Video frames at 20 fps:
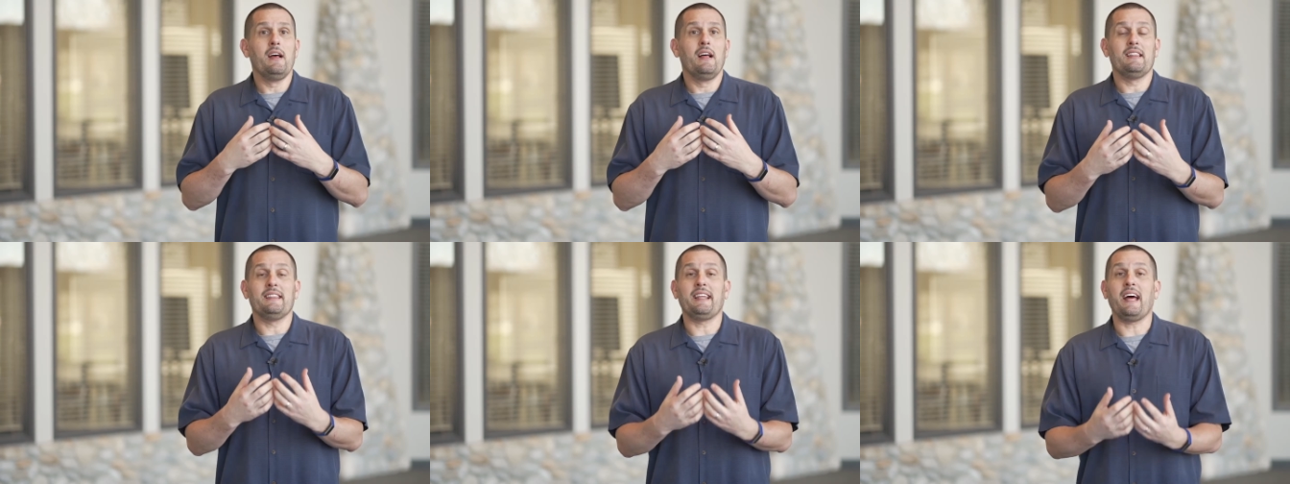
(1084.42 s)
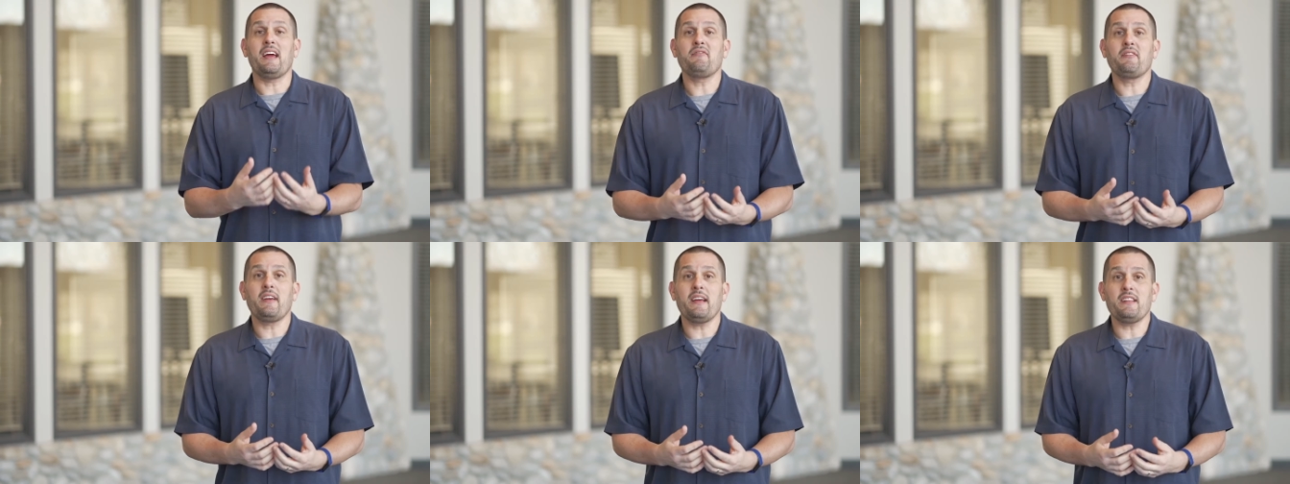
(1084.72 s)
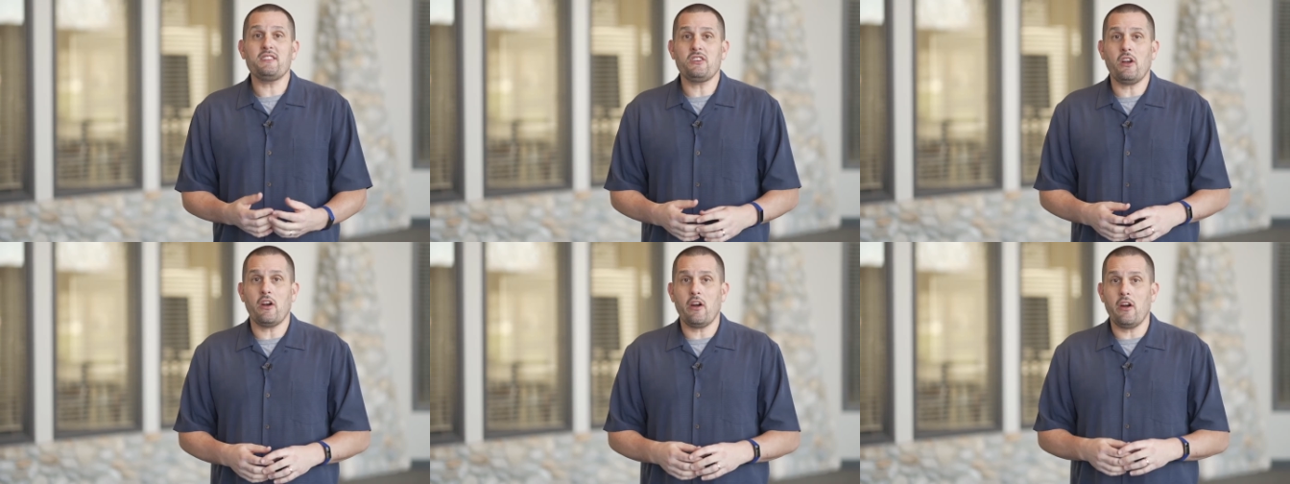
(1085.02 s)
Life
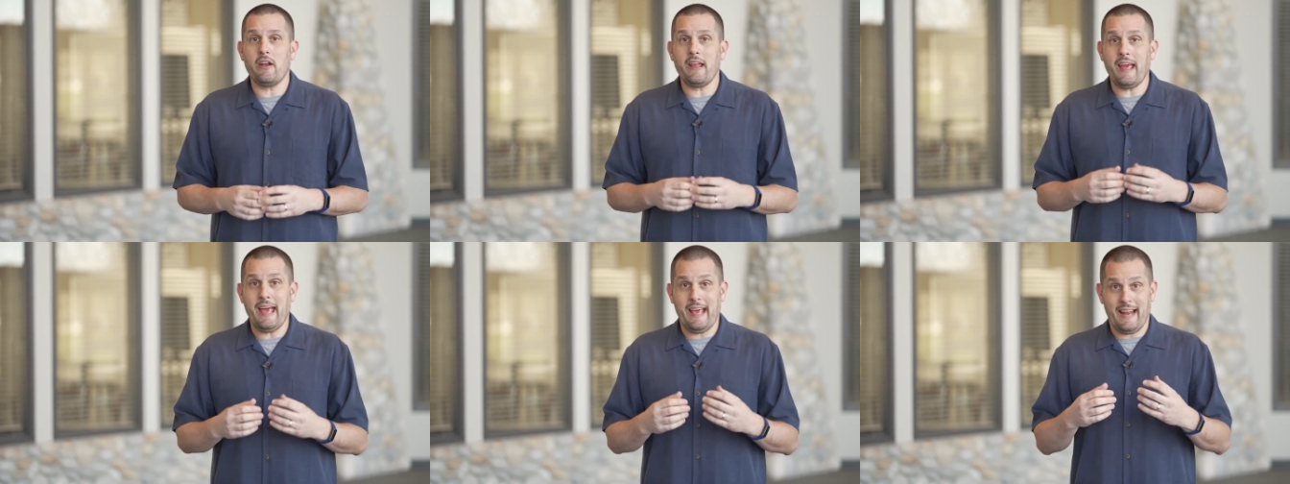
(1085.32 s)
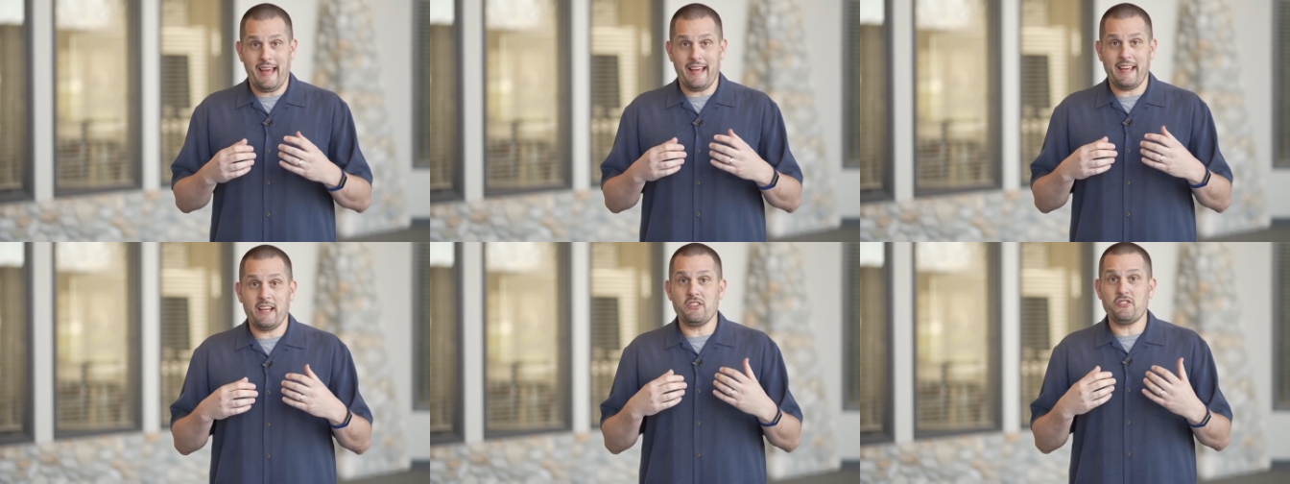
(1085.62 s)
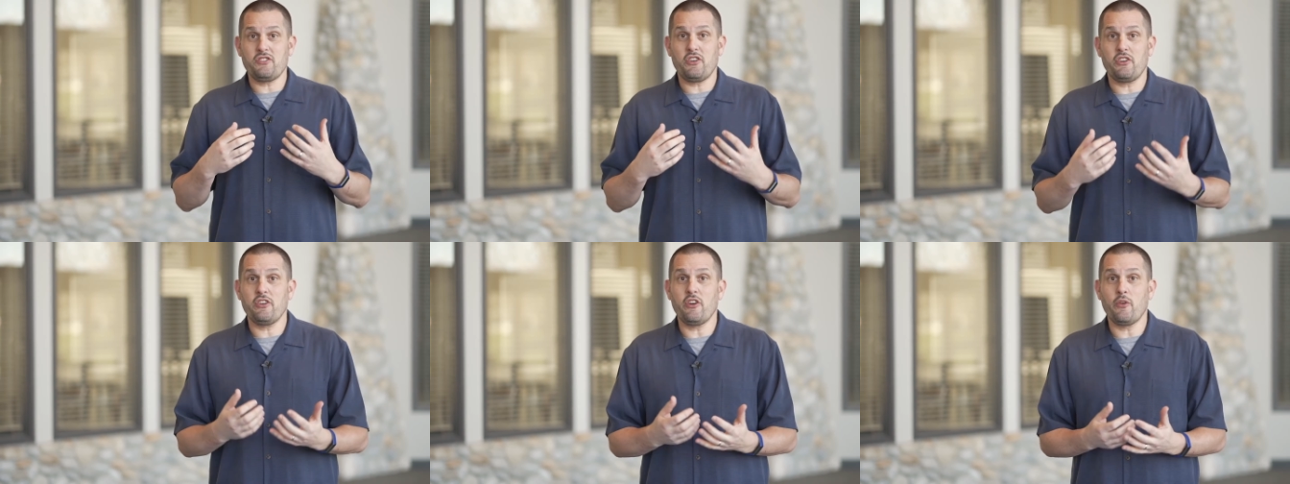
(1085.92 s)
gets hard and I can
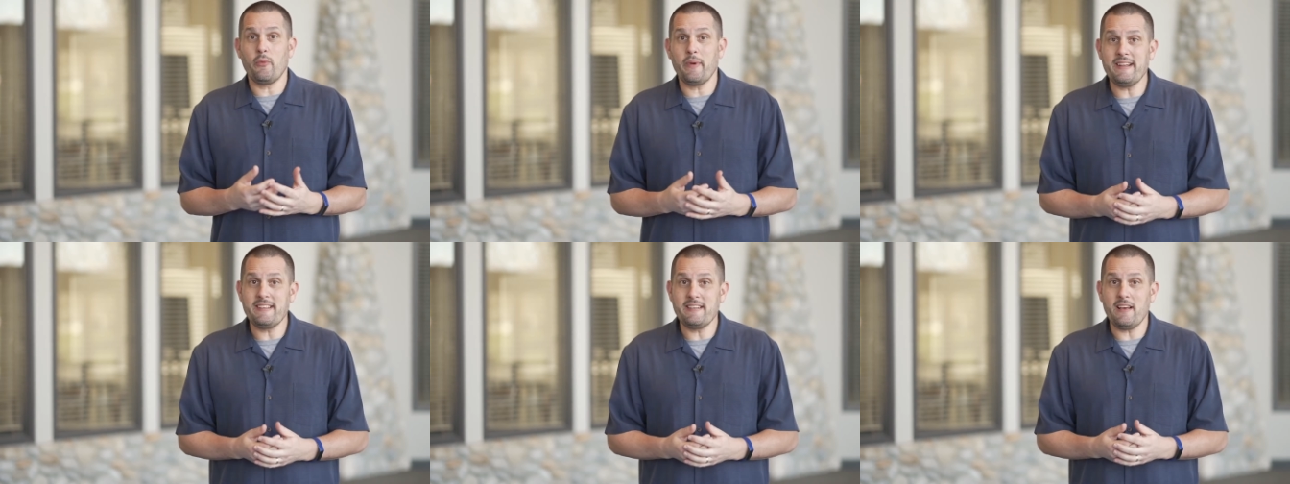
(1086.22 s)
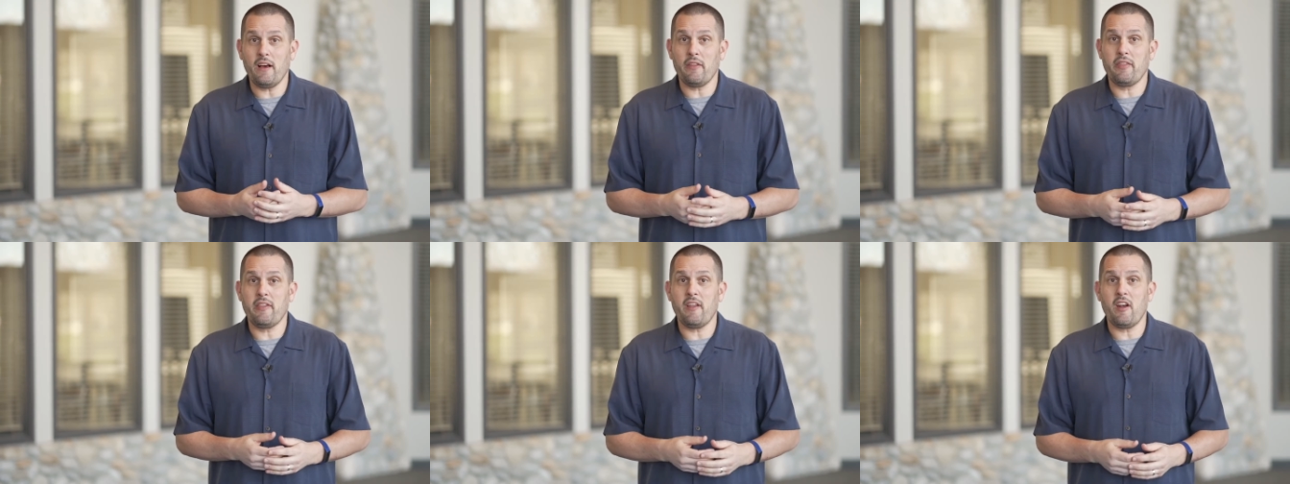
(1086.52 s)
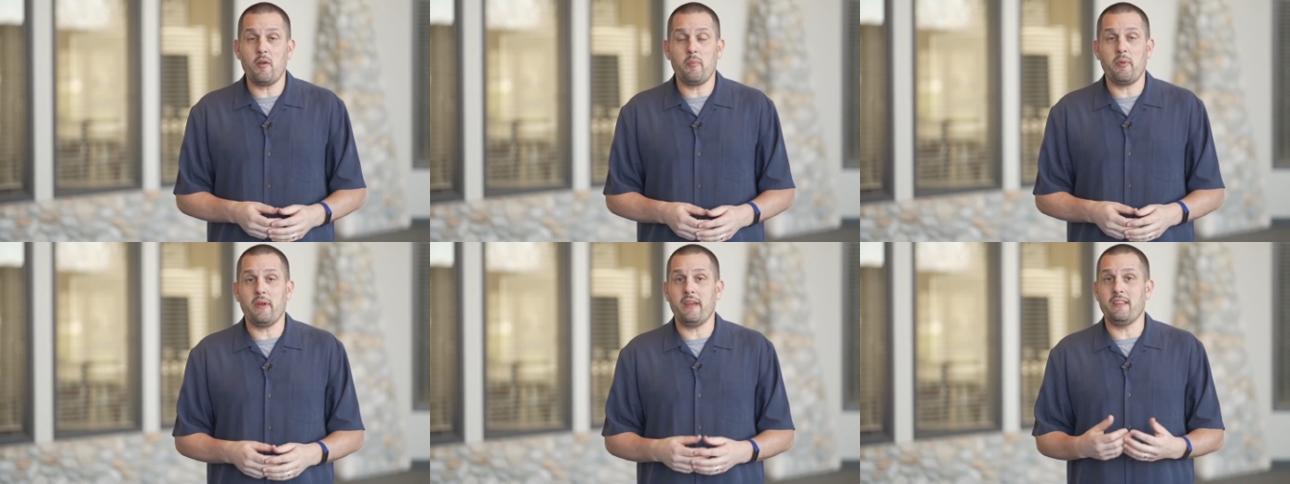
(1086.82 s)
turn to retail
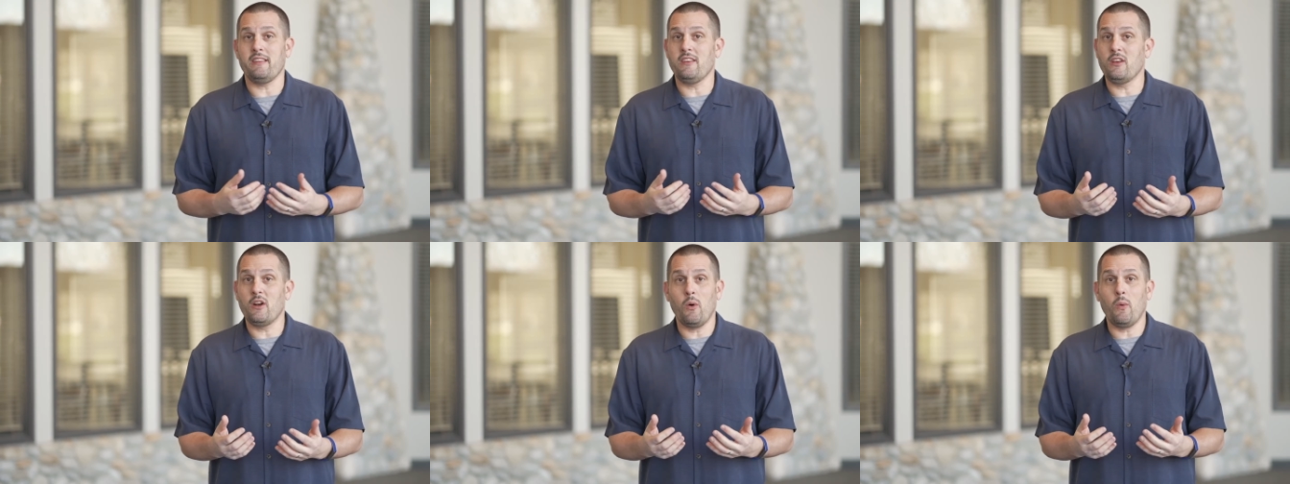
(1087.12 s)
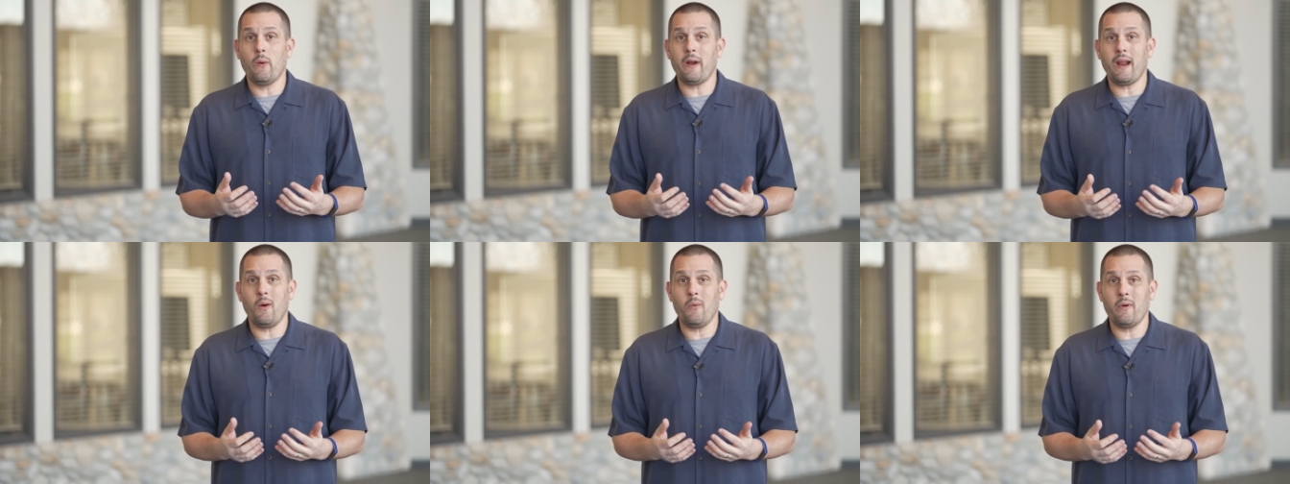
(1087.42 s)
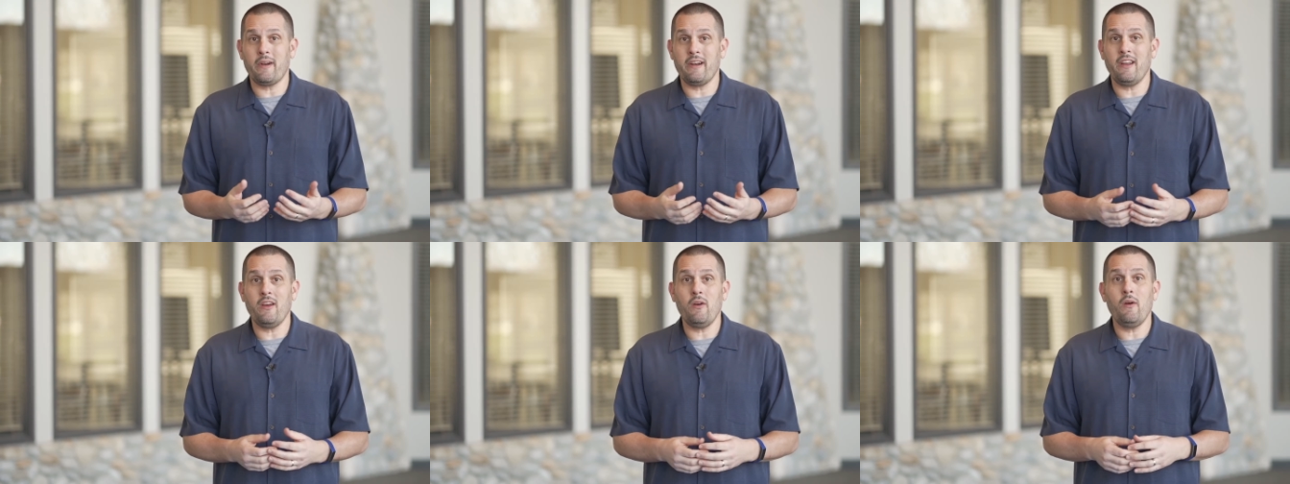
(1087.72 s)
therapy. And you know what I
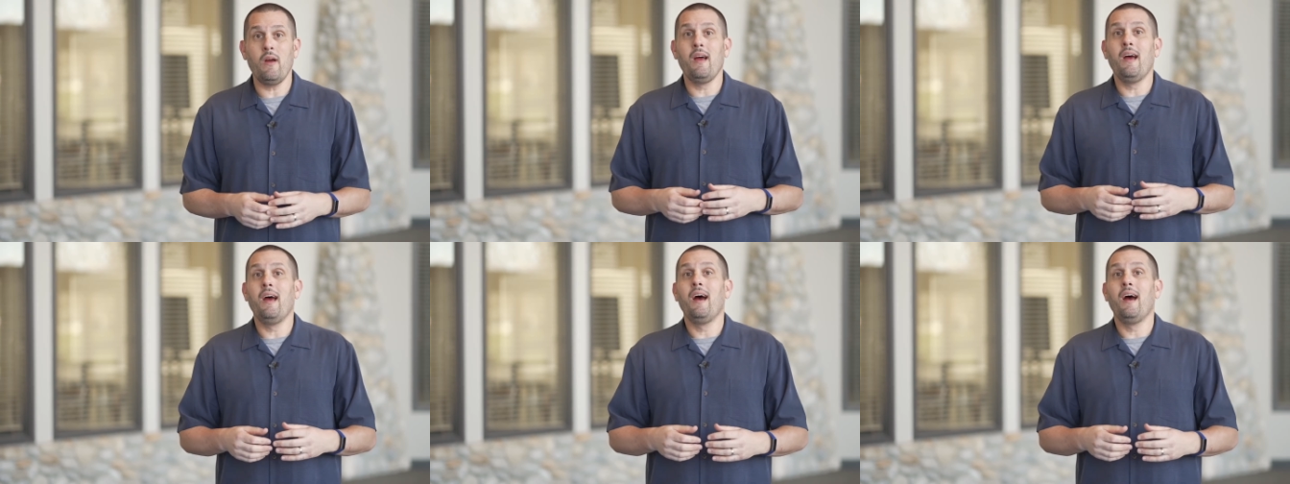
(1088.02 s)
want to do?